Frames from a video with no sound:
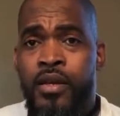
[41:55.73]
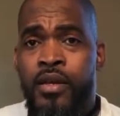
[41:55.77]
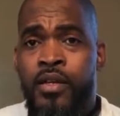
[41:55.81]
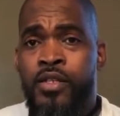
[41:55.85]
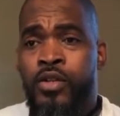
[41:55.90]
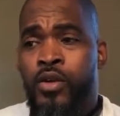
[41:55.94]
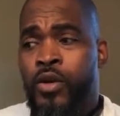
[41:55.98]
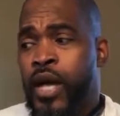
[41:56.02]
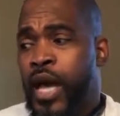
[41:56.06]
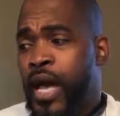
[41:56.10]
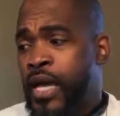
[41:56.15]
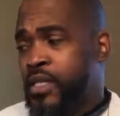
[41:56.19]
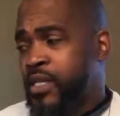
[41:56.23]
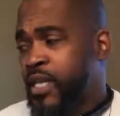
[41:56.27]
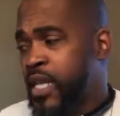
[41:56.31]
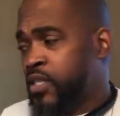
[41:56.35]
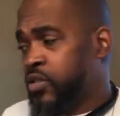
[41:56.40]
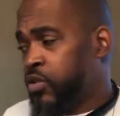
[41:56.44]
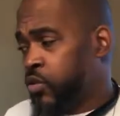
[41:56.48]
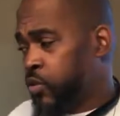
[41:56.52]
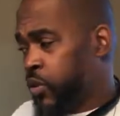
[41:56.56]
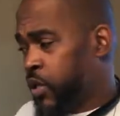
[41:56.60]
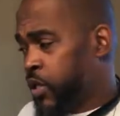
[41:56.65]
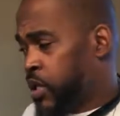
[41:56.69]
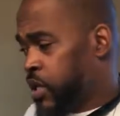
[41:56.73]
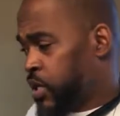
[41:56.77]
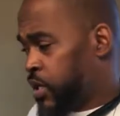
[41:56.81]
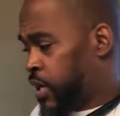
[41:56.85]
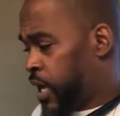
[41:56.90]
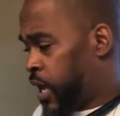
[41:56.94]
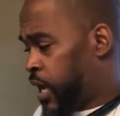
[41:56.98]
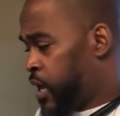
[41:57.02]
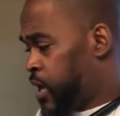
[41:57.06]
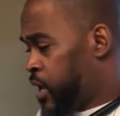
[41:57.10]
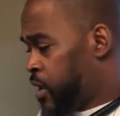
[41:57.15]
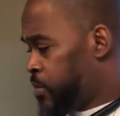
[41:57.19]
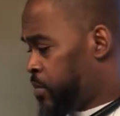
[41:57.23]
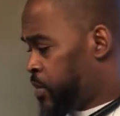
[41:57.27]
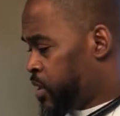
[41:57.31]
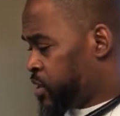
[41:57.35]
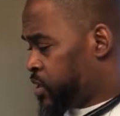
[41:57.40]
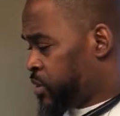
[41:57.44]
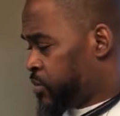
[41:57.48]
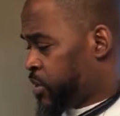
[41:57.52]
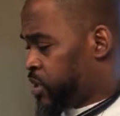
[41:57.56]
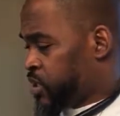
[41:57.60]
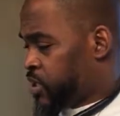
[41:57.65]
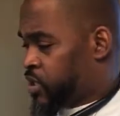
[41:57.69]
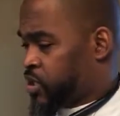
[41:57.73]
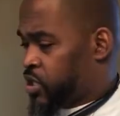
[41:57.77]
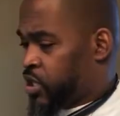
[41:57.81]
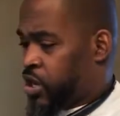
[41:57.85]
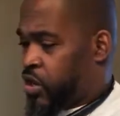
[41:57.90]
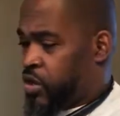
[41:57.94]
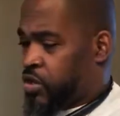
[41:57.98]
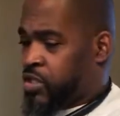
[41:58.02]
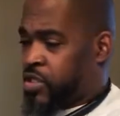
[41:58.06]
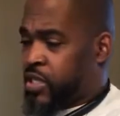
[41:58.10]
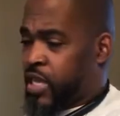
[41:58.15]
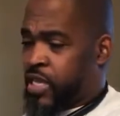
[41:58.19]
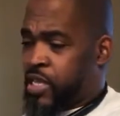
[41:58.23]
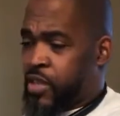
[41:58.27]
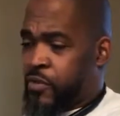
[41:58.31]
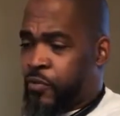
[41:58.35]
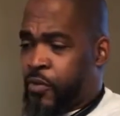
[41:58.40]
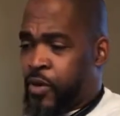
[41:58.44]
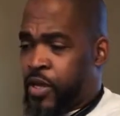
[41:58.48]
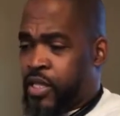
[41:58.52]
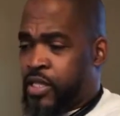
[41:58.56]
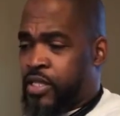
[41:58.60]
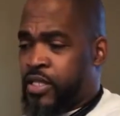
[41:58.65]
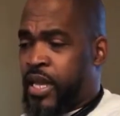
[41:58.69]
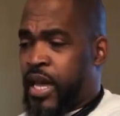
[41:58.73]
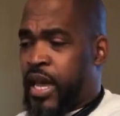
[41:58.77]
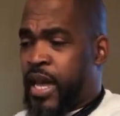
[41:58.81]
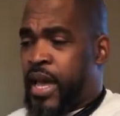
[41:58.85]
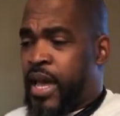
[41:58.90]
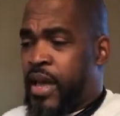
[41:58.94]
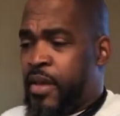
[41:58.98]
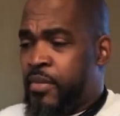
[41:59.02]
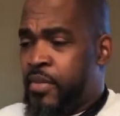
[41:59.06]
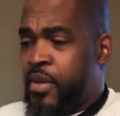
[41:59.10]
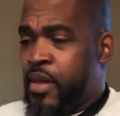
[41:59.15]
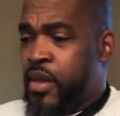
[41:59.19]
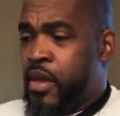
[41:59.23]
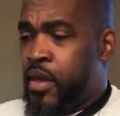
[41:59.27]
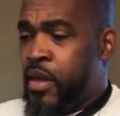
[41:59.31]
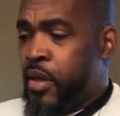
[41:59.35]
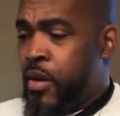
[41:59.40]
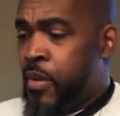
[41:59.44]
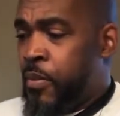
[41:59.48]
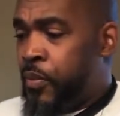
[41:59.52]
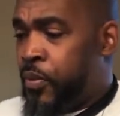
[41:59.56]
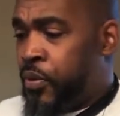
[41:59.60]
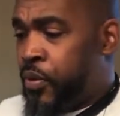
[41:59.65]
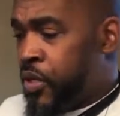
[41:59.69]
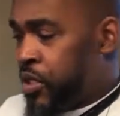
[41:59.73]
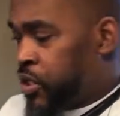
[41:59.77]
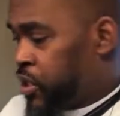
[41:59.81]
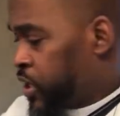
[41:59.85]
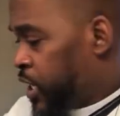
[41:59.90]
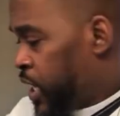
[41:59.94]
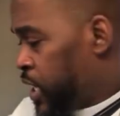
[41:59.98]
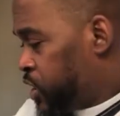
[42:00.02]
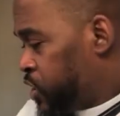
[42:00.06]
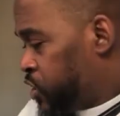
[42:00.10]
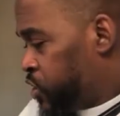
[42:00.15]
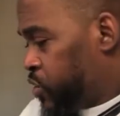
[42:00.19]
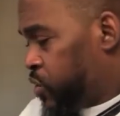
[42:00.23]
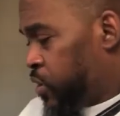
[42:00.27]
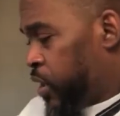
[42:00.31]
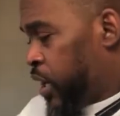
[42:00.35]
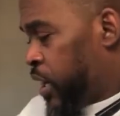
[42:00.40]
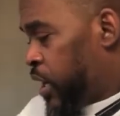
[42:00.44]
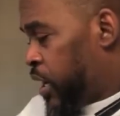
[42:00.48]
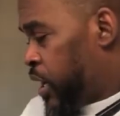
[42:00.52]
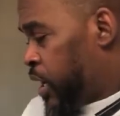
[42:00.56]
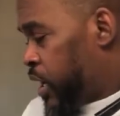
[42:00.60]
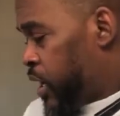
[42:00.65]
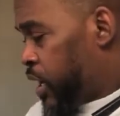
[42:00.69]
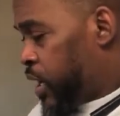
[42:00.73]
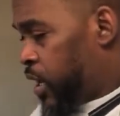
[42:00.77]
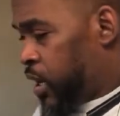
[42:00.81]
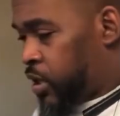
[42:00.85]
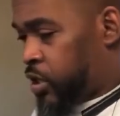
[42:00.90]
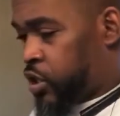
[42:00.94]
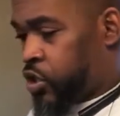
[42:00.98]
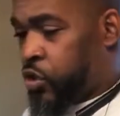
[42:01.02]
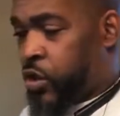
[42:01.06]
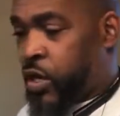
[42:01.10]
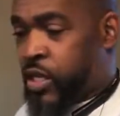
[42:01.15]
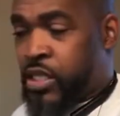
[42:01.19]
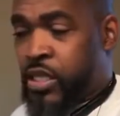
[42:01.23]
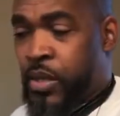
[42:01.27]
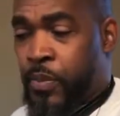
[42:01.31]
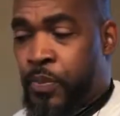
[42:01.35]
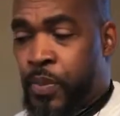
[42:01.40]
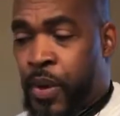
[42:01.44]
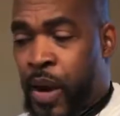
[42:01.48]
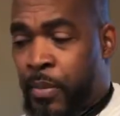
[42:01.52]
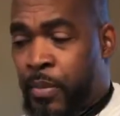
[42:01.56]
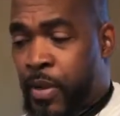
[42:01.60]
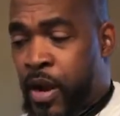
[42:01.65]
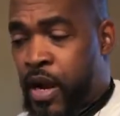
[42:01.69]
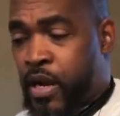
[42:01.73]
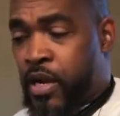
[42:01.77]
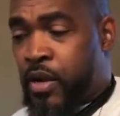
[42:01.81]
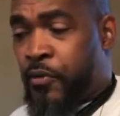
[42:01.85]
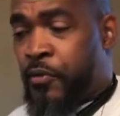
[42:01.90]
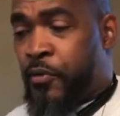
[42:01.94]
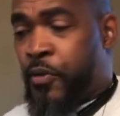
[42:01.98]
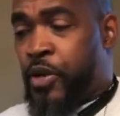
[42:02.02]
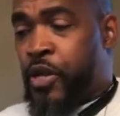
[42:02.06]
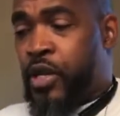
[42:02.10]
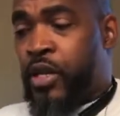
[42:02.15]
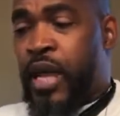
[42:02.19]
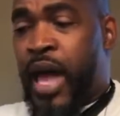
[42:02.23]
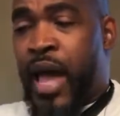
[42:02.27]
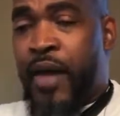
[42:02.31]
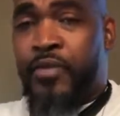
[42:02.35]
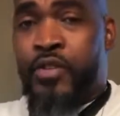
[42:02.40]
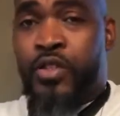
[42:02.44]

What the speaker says: So, guys, that's what we look at. Mr. and Mrs. Jones, thank you for your time. Appreciate you trusting Primerica for your life